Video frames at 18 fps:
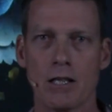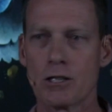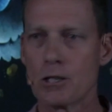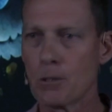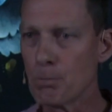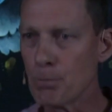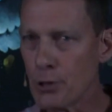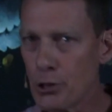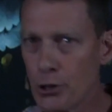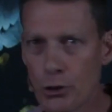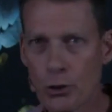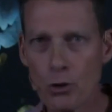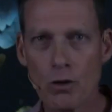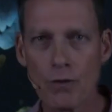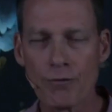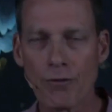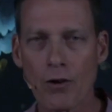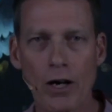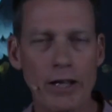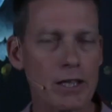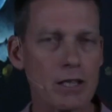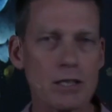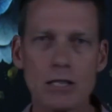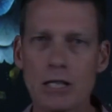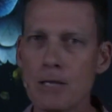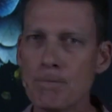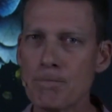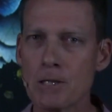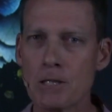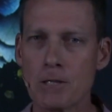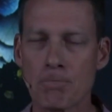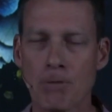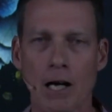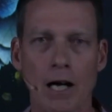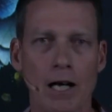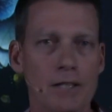to purify the
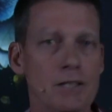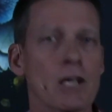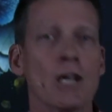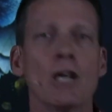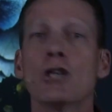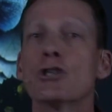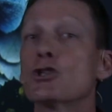deepest parts,